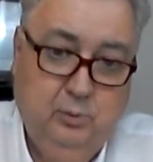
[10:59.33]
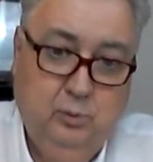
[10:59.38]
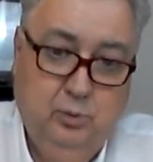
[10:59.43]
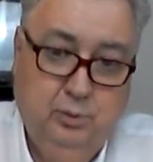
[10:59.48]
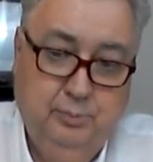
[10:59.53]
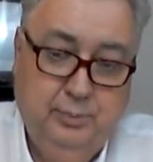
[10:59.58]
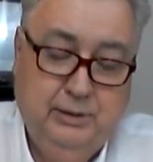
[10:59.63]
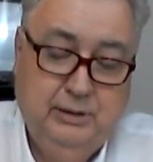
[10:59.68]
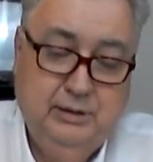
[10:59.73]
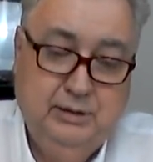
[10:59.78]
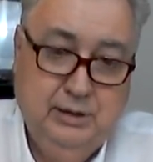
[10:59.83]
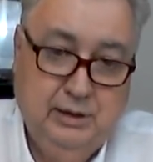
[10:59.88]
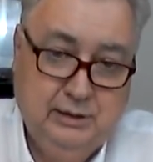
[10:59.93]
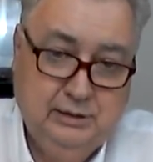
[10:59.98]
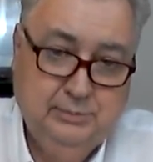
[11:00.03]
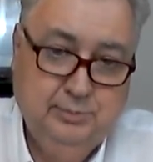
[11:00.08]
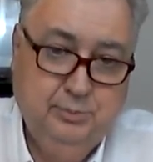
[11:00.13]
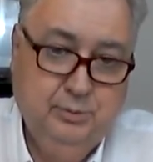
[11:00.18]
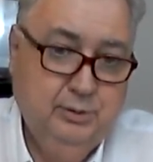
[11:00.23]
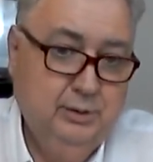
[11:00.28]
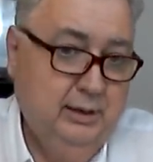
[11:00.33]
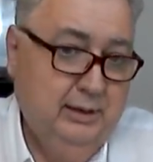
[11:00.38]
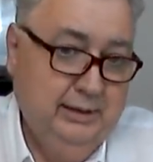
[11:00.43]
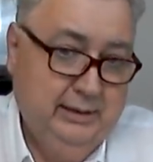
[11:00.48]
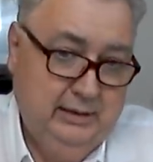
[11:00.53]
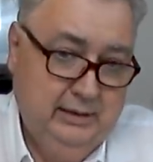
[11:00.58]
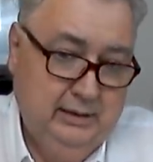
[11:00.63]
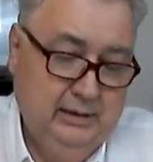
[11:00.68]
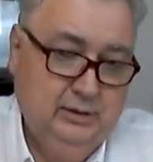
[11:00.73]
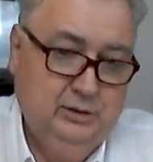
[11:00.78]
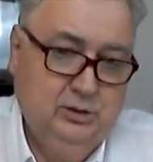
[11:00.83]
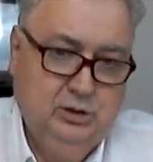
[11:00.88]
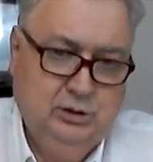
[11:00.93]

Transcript: will be desperate again,